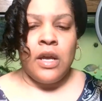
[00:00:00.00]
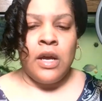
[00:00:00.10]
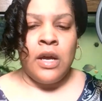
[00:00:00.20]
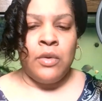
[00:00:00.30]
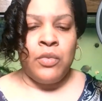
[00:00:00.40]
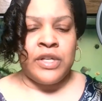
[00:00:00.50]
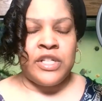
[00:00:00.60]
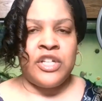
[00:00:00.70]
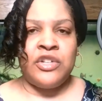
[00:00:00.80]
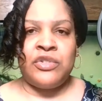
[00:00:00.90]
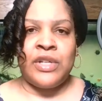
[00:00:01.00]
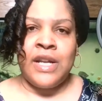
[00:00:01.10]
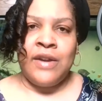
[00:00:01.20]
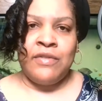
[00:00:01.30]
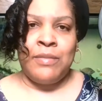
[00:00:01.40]
where children
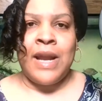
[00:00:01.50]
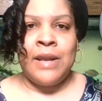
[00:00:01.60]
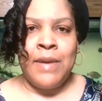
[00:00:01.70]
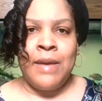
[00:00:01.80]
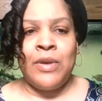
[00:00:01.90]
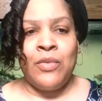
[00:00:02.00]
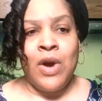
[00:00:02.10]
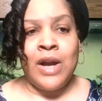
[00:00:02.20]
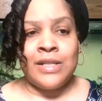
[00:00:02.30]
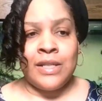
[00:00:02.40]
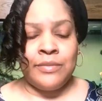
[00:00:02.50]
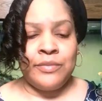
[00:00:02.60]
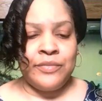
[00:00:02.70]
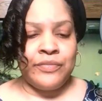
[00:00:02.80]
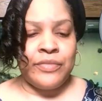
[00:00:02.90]
and everybody may be watching.
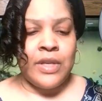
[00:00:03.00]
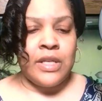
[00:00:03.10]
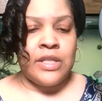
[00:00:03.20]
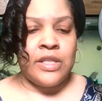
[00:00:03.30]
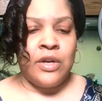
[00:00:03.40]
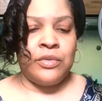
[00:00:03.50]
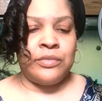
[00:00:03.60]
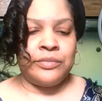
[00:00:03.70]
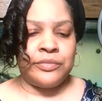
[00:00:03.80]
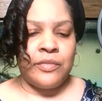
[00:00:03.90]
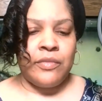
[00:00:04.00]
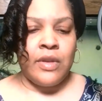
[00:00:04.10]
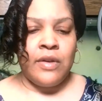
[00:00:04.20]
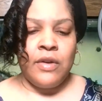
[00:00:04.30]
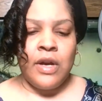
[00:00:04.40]
So
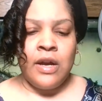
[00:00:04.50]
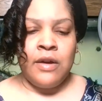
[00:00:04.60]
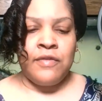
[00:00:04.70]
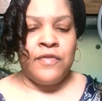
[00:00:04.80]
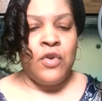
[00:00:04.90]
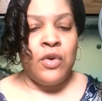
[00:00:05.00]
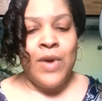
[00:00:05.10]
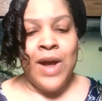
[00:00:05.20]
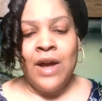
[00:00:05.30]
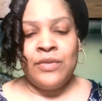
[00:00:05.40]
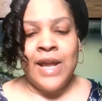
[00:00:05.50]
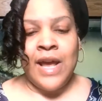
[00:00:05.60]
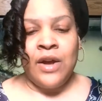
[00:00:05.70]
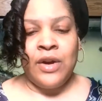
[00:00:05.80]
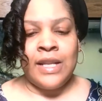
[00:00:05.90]
for a while
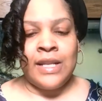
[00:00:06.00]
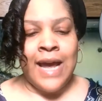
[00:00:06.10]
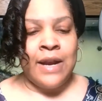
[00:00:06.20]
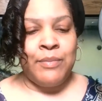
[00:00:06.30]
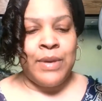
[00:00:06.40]
now, a lot of